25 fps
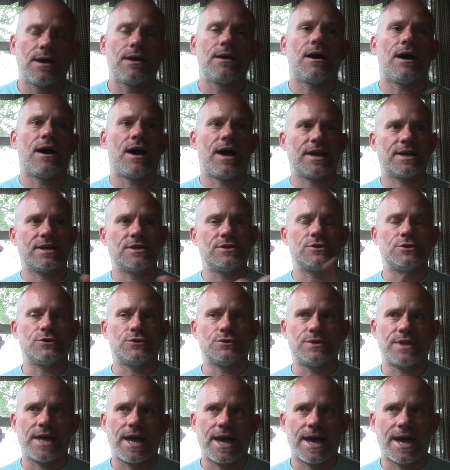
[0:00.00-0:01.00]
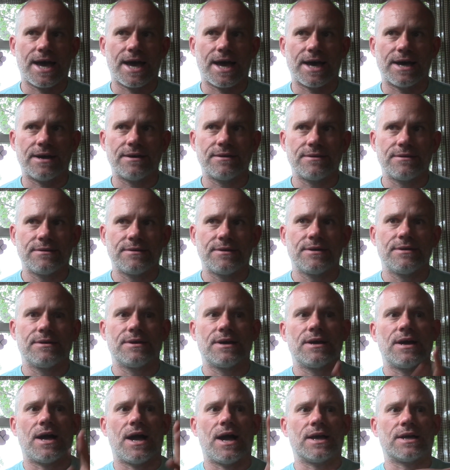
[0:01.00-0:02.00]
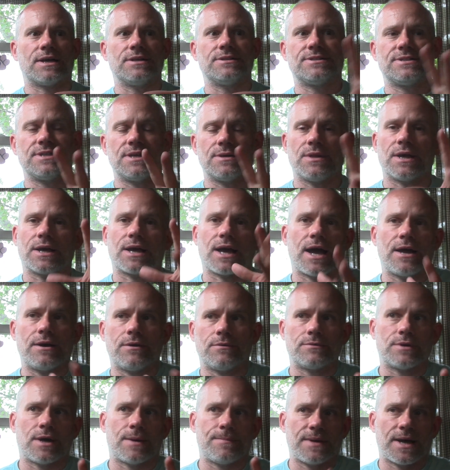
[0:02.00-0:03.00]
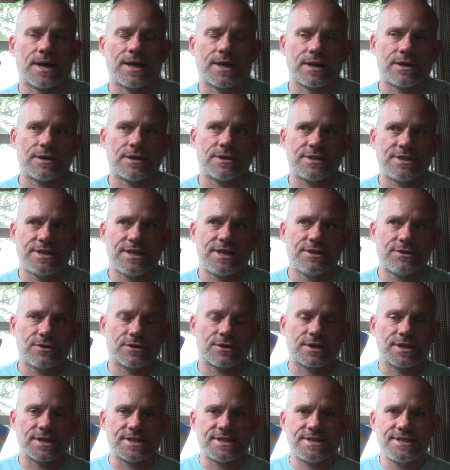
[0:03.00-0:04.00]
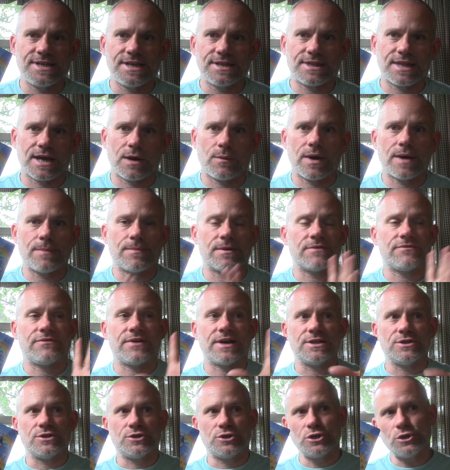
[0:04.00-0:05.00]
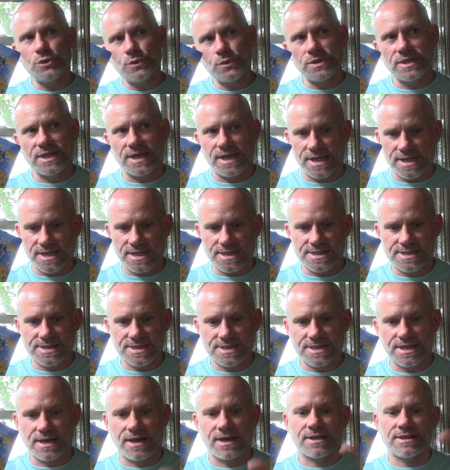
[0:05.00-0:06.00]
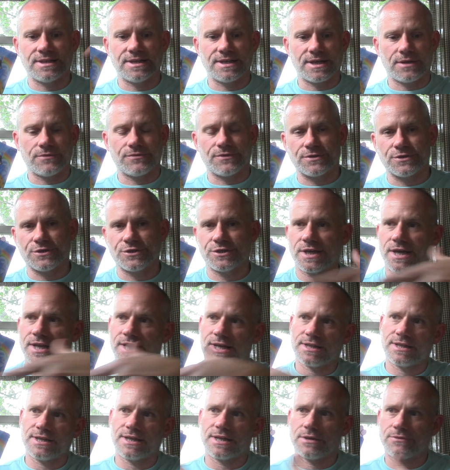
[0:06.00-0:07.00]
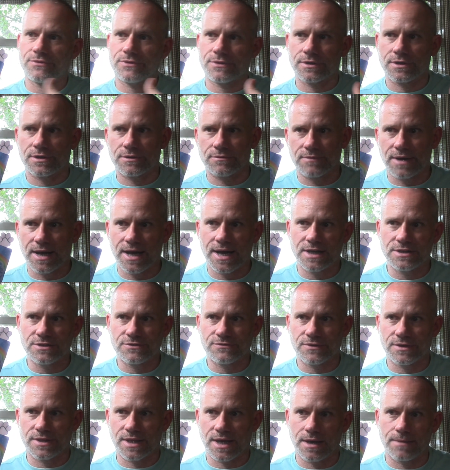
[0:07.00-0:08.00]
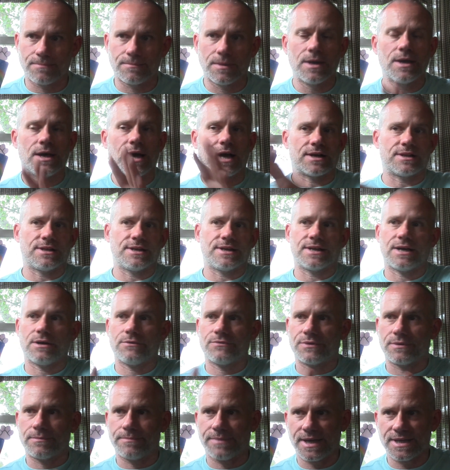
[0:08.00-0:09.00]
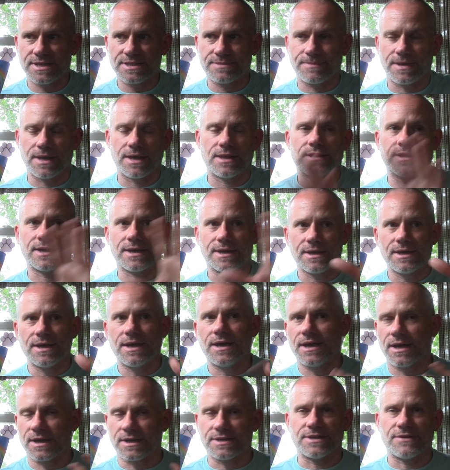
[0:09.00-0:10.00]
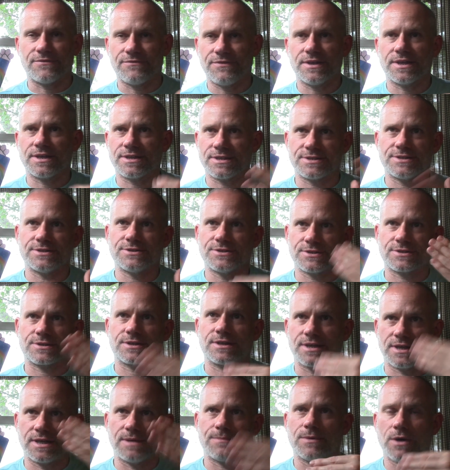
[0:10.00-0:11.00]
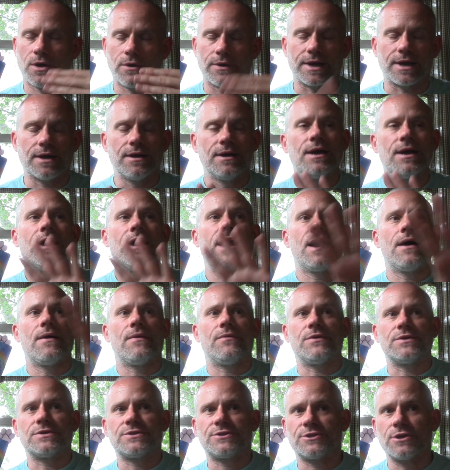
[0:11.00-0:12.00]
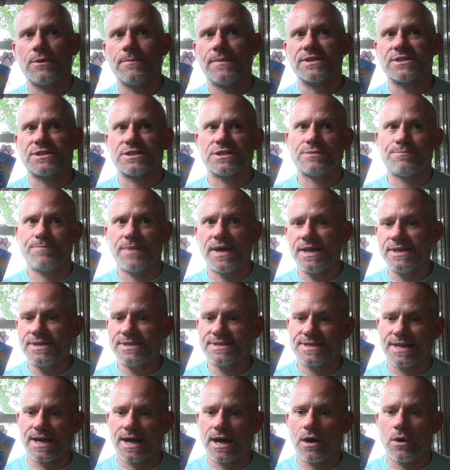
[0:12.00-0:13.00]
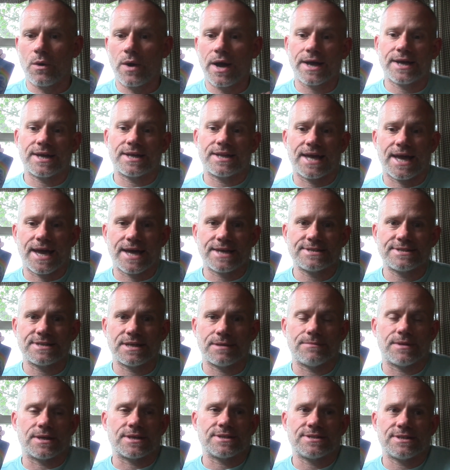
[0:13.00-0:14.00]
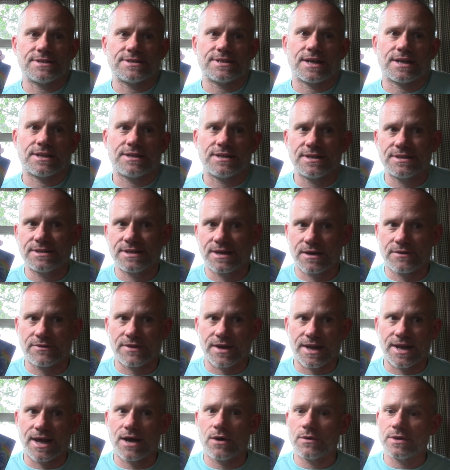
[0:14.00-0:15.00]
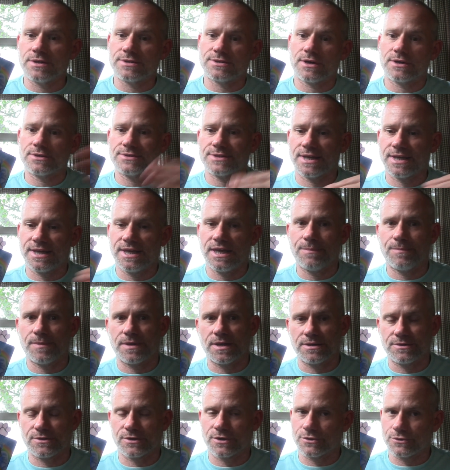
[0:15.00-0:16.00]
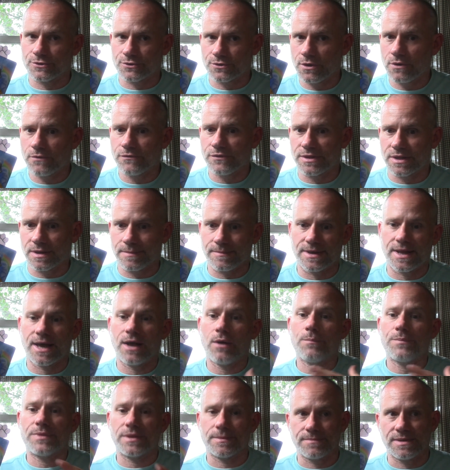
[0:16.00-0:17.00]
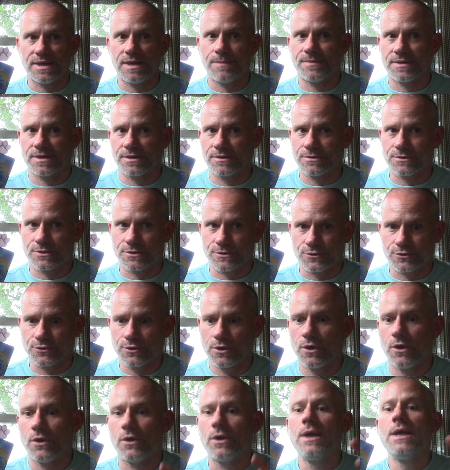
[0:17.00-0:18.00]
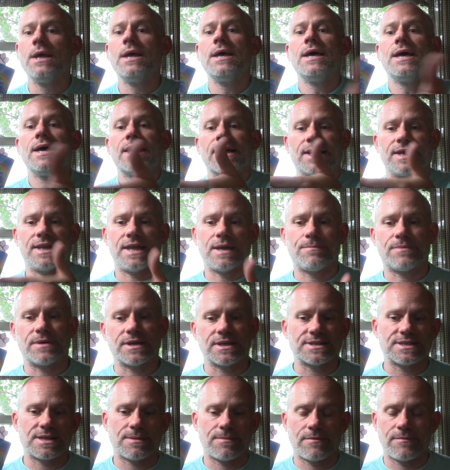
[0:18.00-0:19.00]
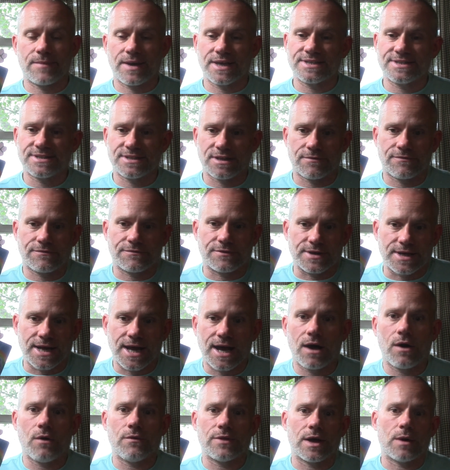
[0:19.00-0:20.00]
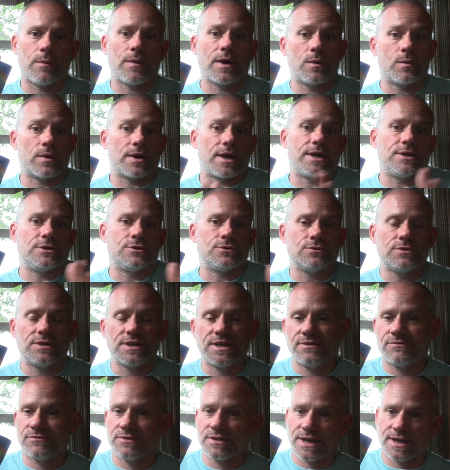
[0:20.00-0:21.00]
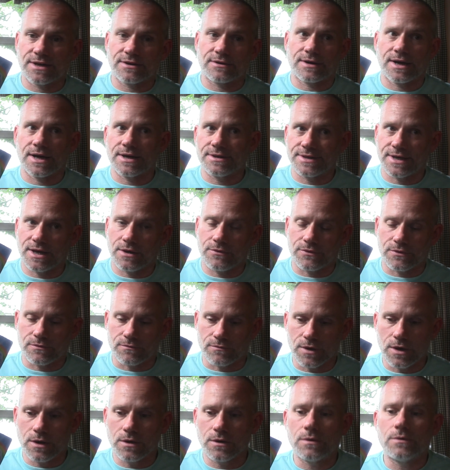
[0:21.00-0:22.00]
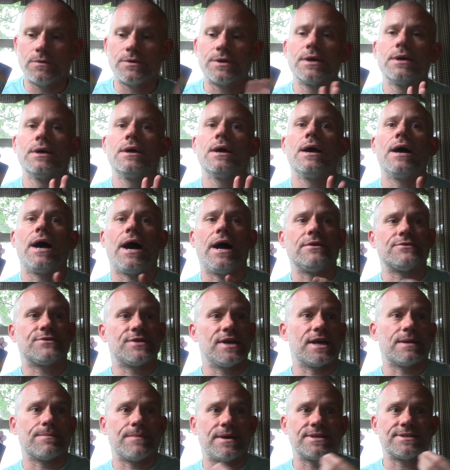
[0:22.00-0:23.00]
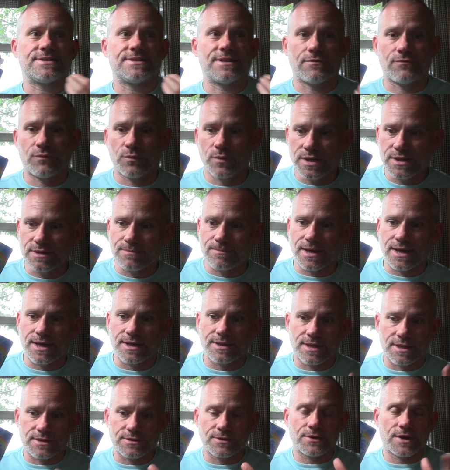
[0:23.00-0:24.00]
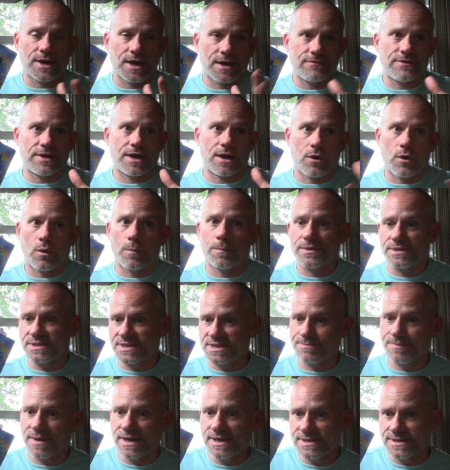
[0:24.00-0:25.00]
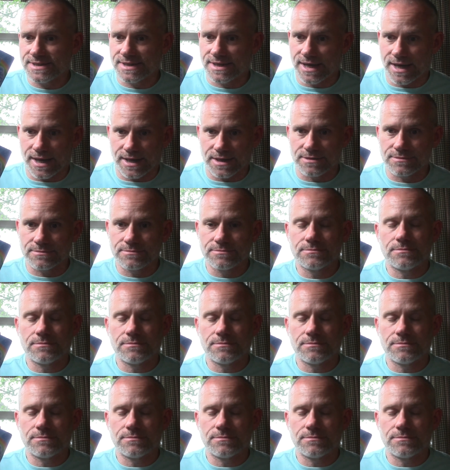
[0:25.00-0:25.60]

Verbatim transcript: I can do that I can see it. Like I don't, I'm not guaranteed they're going to see it that way. But if I do this, I clean out their shed, I clean out their garage for them, I clean out their basement, like because I feel like this is just going to keep going. There's so much space now. I can ask them, like, since I cleaned all that out, as long as I keep it under control for them and help them keep it under control, can I bring some of my stuff for now? That way, when I do leave later on down the road, I'll take my stuff with me, and then they'll have that open space again.